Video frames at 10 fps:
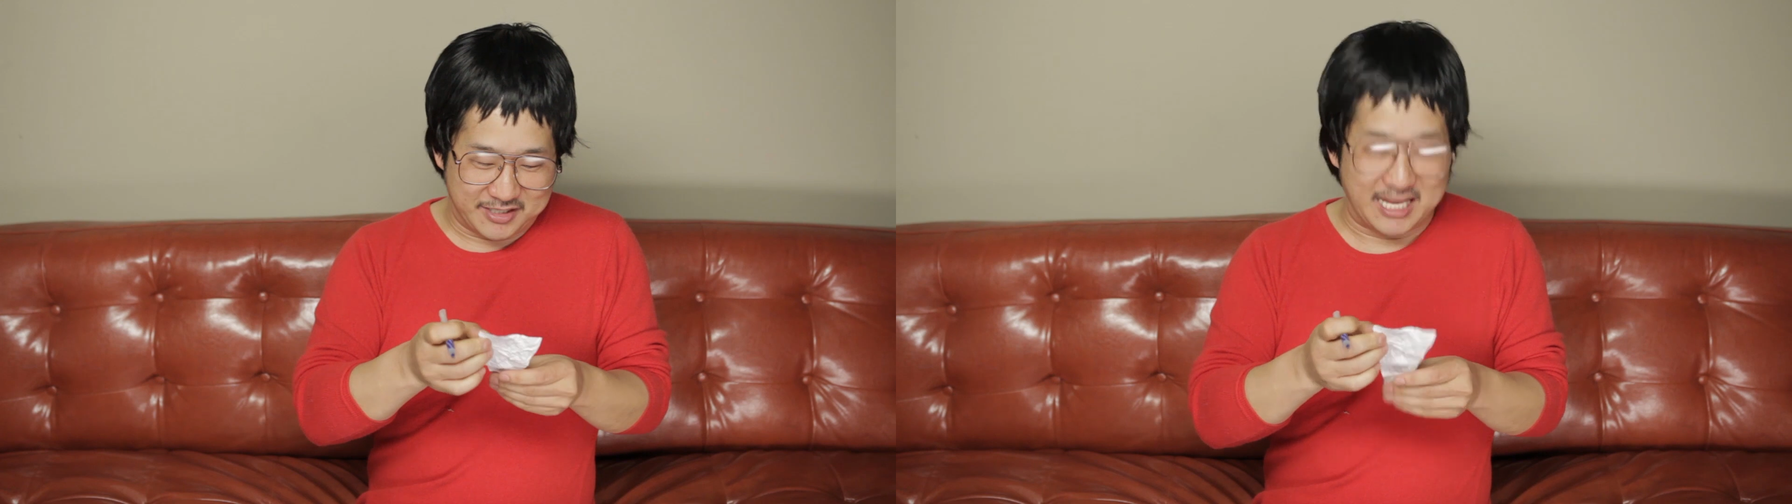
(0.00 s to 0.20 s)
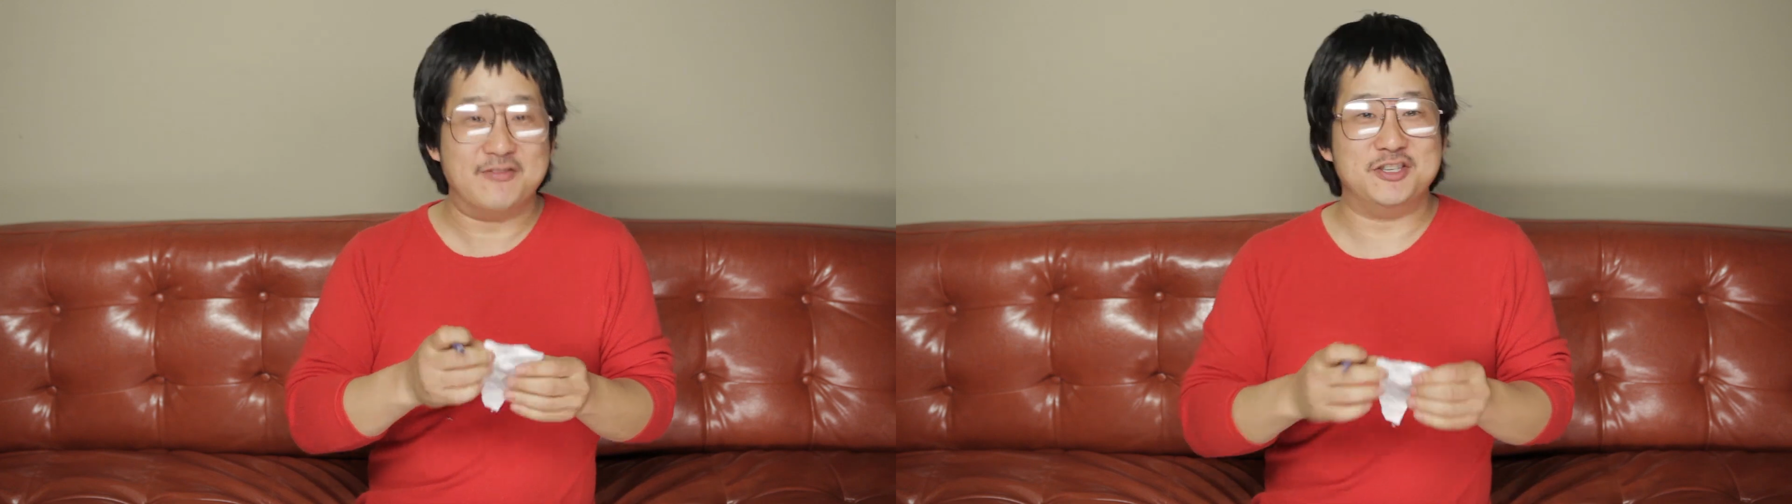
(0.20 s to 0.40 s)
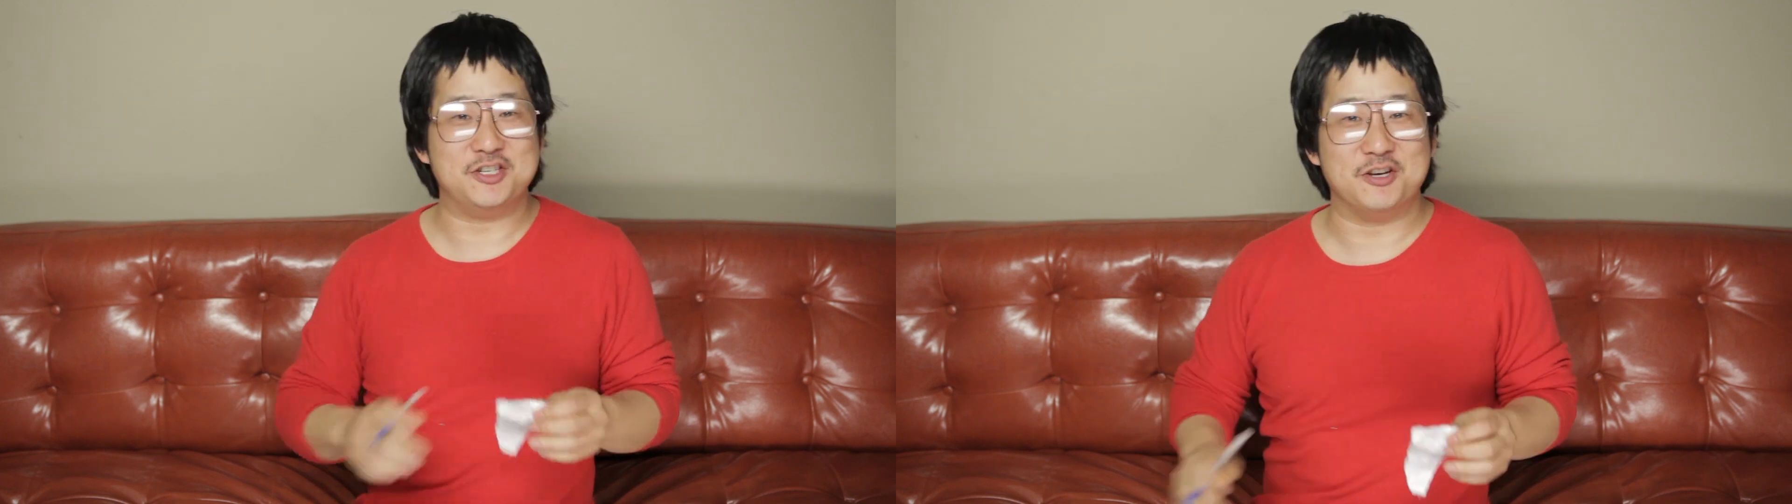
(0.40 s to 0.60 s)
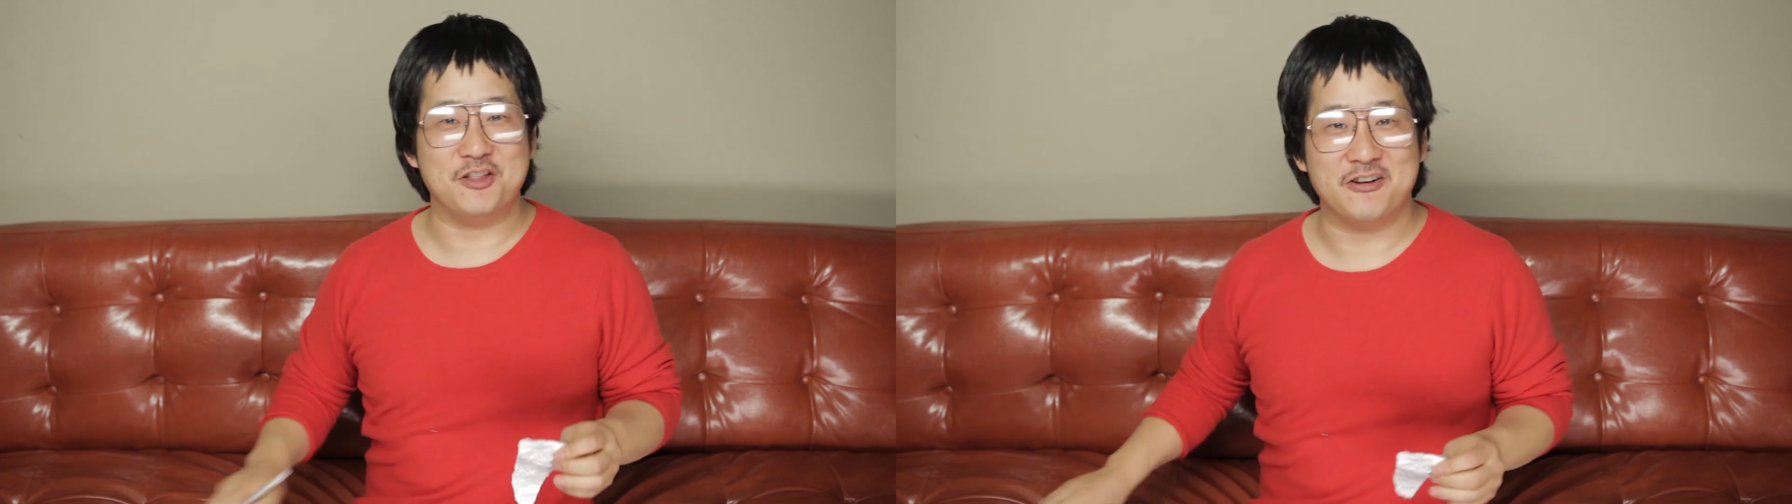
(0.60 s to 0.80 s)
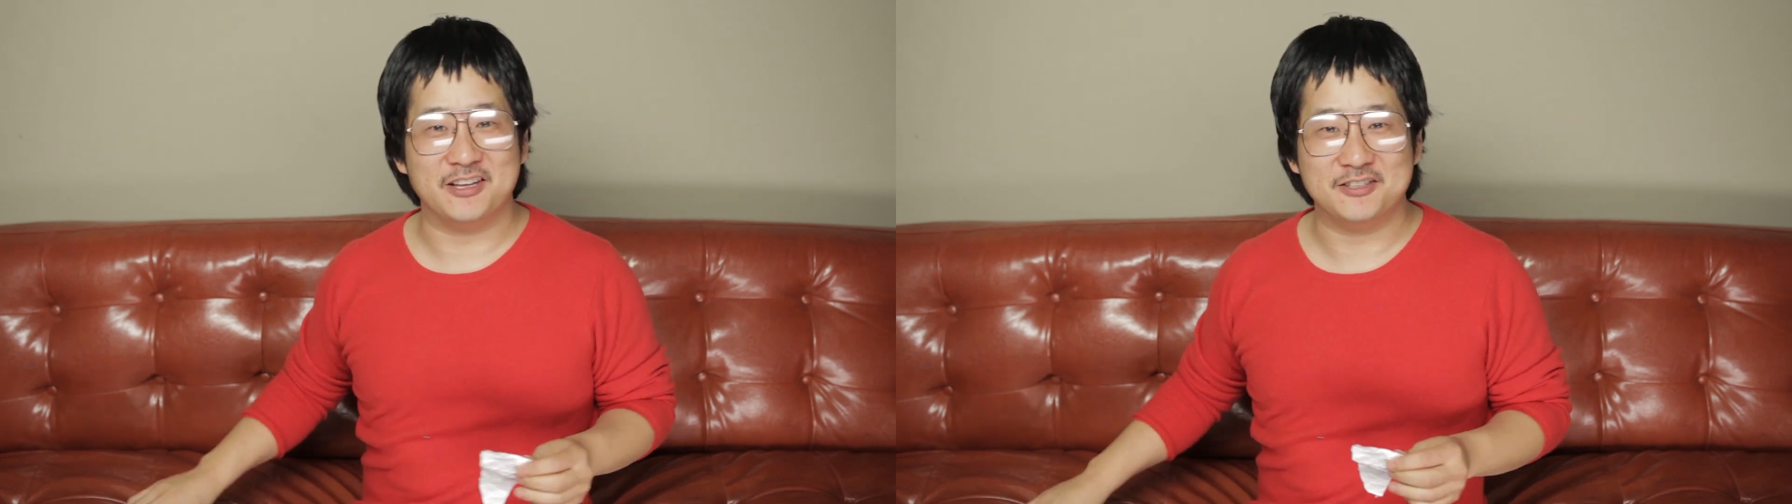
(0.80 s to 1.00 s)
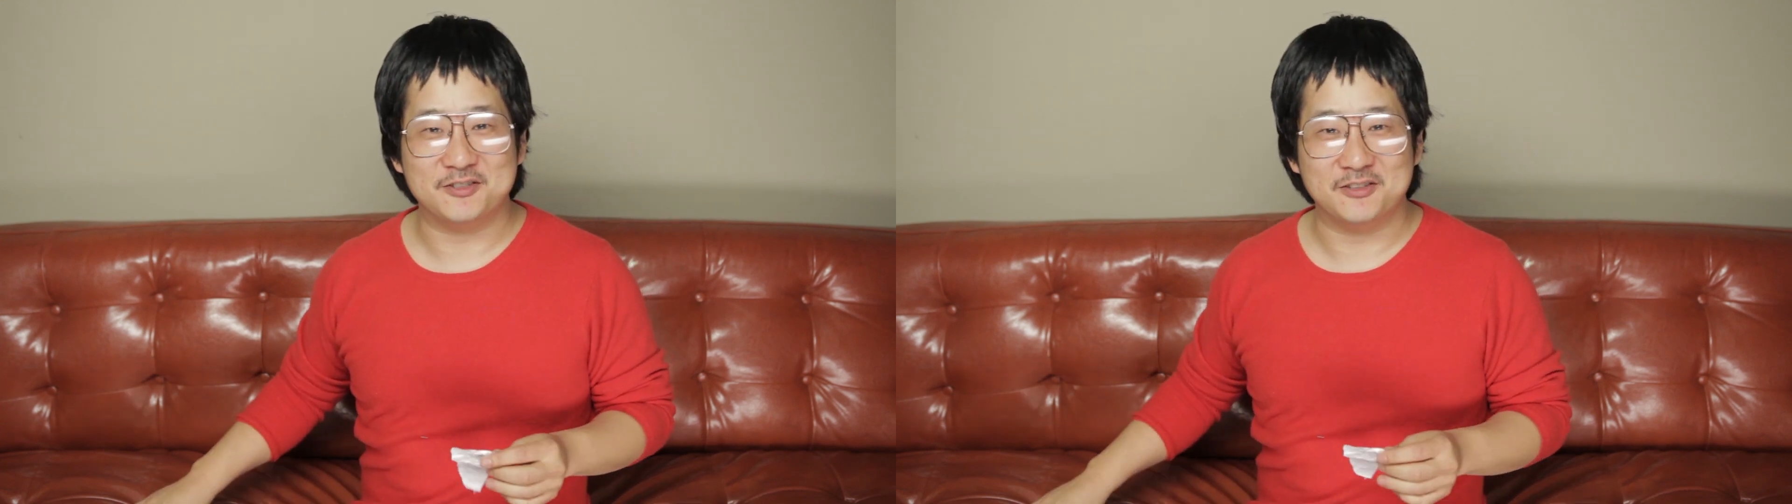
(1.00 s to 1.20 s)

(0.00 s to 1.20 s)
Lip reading: 7 children, so